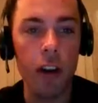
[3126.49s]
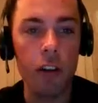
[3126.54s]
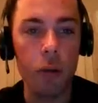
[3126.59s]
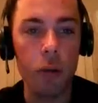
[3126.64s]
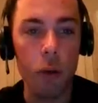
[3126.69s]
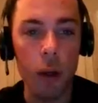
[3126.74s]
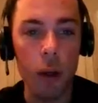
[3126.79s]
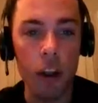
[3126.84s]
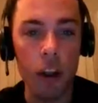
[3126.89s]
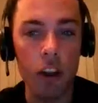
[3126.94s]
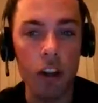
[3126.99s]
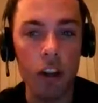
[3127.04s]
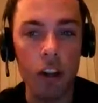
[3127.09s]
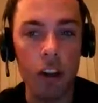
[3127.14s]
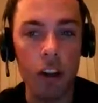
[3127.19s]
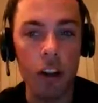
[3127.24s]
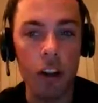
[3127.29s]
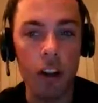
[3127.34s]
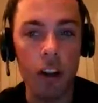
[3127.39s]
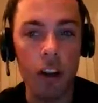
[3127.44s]
has reached
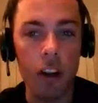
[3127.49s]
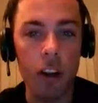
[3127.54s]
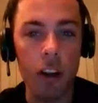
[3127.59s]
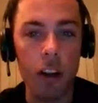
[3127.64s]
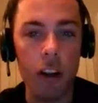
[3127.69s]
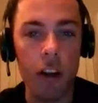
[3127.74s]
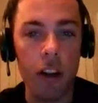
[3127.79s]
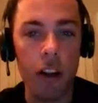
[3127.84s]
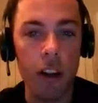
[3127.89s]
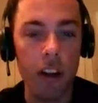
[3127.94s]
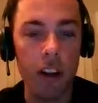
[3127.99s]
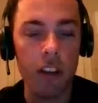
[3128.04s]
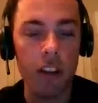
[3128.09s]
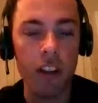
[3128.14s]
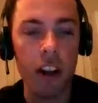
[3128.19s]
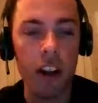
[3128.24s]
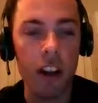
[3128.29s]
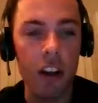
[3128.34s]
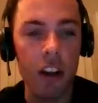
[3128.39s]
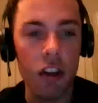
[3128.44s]
this
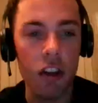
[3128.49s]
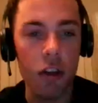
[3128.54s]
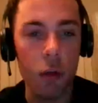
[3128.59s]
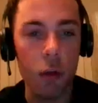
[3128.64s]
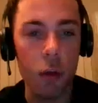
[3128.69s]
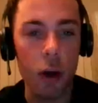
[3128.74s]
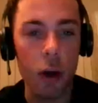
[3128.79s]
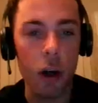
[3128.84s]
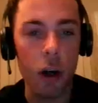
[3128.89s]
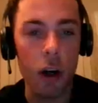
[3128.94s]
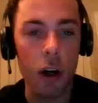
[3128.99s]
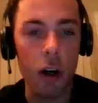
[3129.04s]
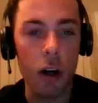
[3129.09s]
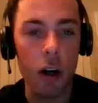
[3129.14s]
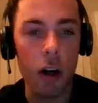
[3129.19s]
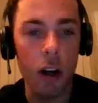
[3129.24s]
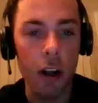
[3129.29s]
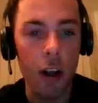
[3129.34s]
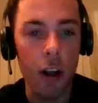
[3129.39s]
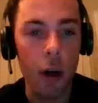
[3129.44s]
stage
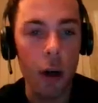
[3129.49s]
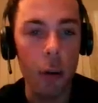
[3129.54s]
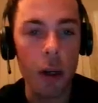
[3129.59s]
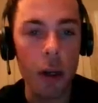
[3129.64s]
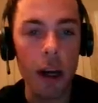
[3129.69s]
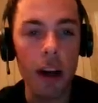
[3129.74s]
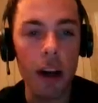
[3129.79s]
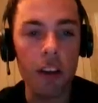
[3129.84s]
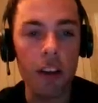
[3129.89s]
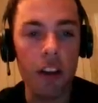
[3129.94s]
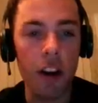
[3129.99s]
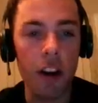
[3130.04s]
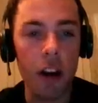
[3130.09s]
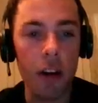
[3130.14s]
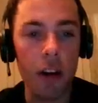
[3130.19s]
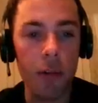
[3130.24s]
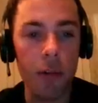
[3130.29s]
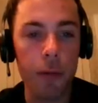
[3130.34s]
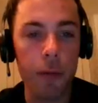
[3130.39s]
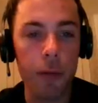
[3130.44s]
where we had
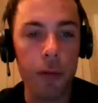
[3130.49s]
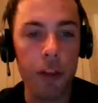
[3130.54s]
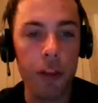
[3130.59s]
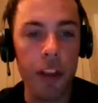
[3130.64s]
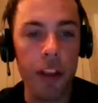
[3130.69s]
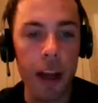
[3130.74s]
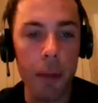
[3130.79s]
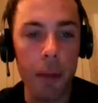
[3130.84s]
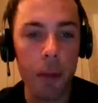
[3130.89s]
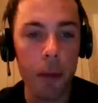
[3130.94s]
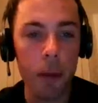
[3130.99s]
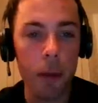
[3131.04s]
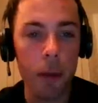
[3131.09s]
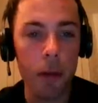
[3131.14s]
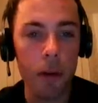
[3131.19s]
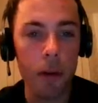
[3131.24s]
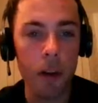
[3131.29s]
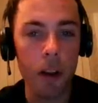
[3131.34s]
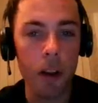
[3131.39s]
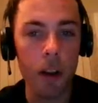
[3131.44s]
enough
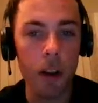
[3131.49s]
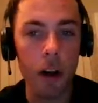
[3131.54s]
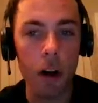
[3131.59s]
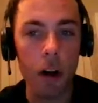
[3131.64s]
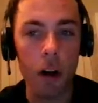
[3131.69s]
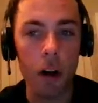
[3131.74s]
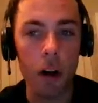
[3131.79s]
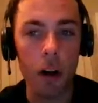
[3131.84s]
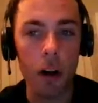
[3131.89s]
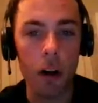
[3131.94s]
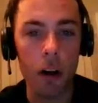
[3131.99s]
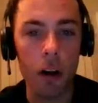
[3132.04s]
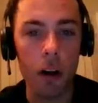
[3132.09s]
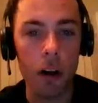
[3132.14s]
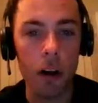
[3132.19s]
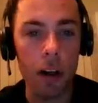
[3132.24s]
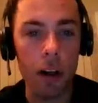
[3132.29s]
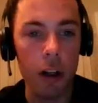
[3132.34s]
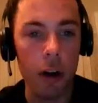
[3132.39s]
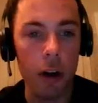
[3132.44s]
depth in
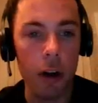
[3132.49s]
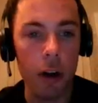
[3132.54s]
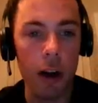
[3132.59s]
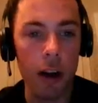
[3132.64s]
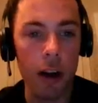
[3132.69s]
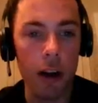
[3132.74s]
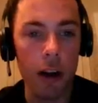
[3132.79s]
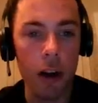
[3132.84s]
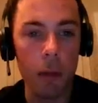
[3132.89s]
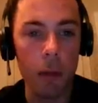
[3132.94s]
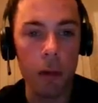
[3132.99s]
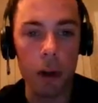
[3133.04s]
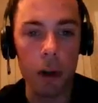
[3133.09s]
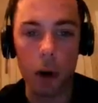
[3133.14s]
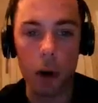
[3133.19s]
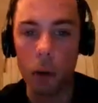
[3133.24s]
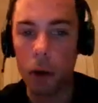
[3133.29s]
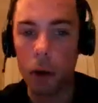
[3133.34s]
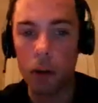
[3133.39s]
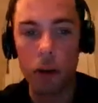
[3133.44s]
our lineups, in
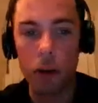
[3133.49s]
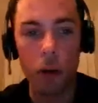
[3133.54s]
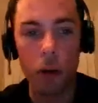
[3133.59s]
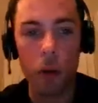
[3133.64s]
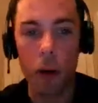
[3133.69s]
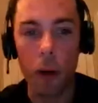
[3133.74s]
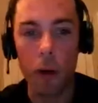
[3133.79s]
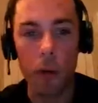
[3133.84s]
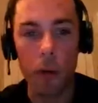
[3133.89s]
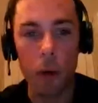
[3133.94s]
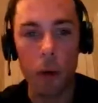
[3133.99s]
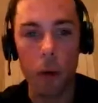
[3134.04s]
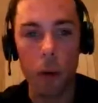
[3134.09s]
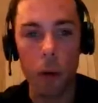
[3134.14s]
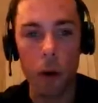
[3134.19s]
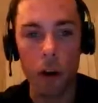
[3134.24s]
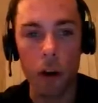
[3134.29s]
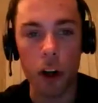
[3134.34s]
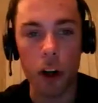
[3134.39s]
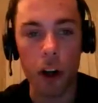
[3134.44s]
our roster, or whatever you
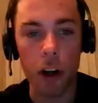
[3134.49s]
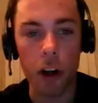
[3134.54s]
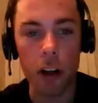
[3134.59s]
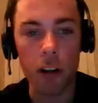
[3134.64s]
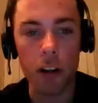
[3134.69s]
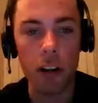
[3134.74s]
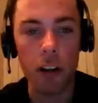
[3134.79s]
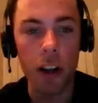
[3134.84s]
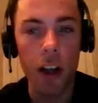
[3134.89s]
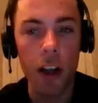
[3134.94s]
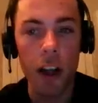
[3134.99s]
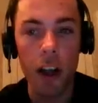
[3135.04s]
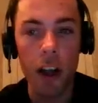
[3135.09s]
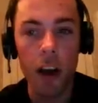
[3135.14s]
want to call it,